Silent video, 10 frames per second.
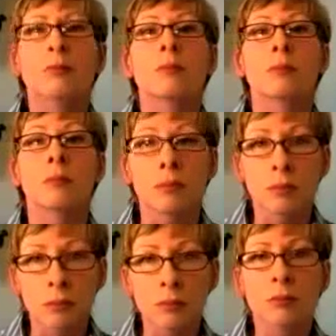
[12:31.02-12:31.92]

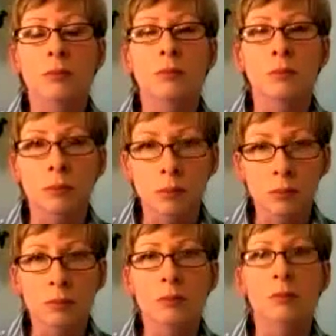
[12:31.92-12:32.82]

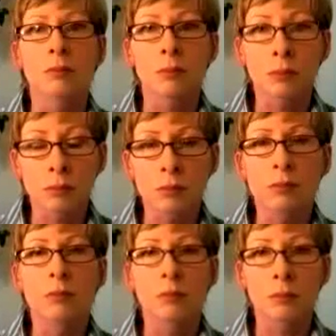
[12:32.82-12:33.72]

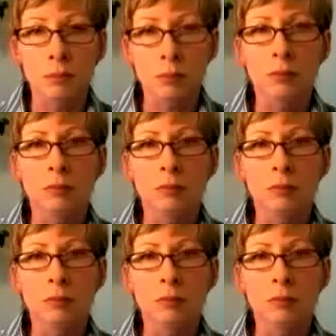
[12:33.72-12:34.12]
This person isn't speaking.